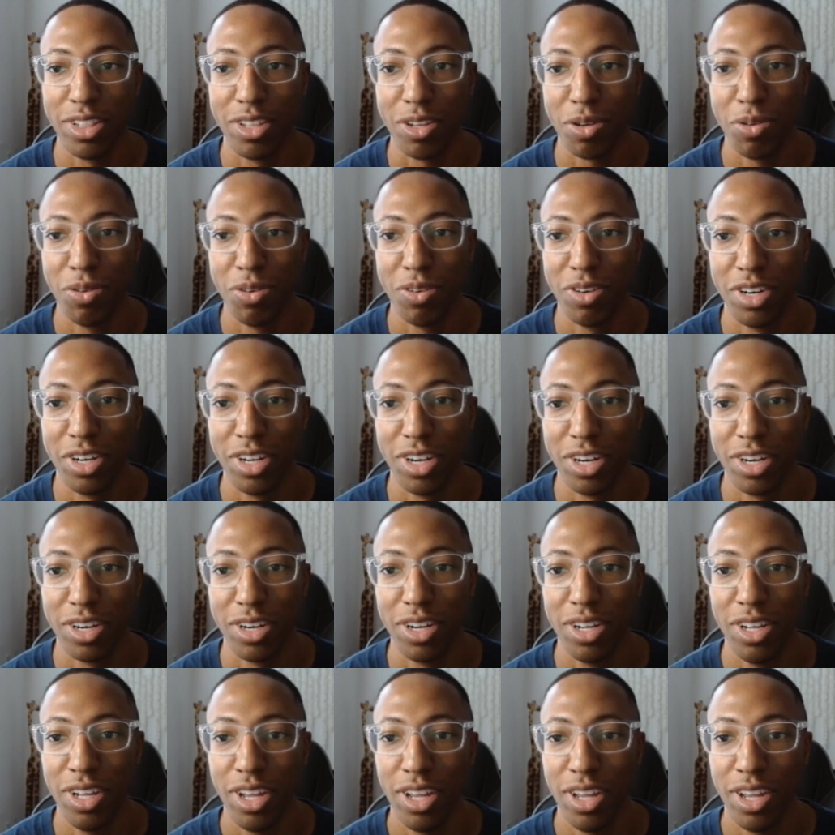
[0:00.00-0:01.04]
courtyard
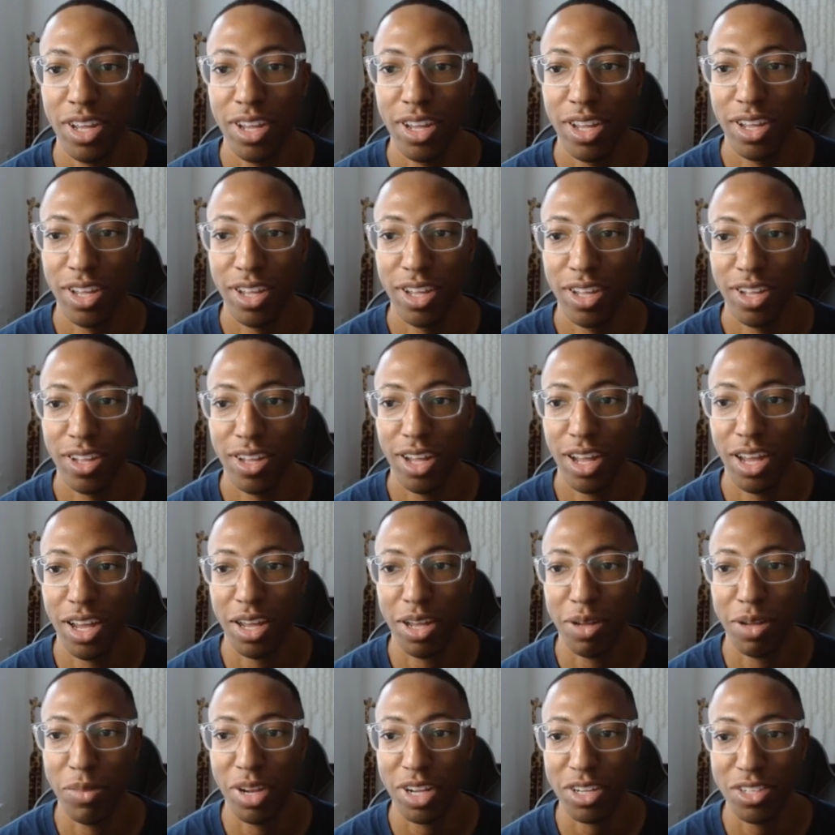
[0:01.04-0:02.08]

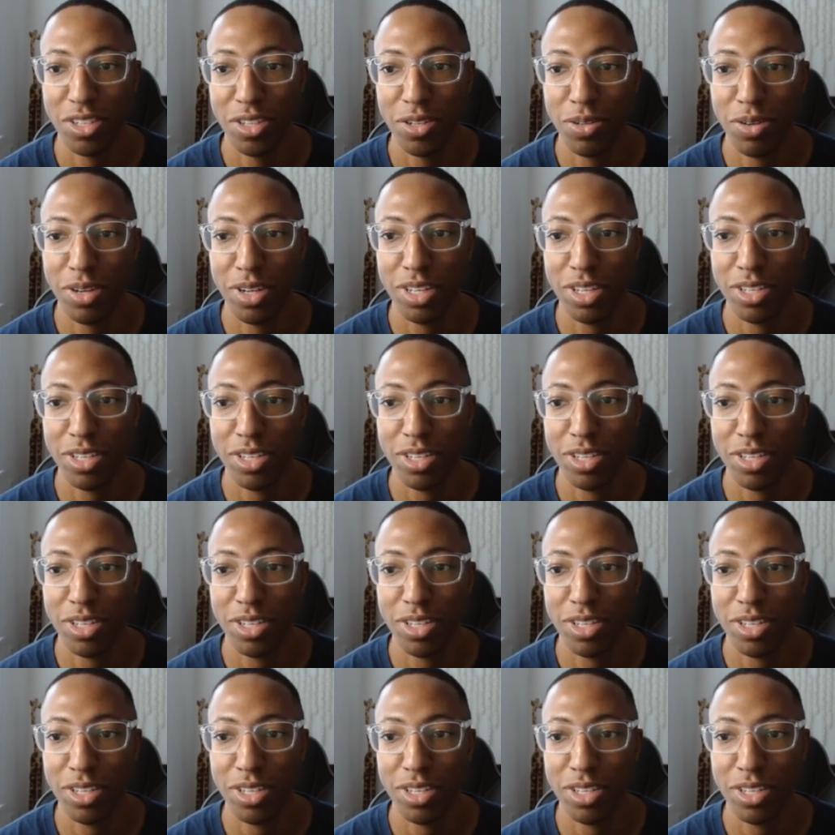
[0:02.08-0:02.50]
next to it.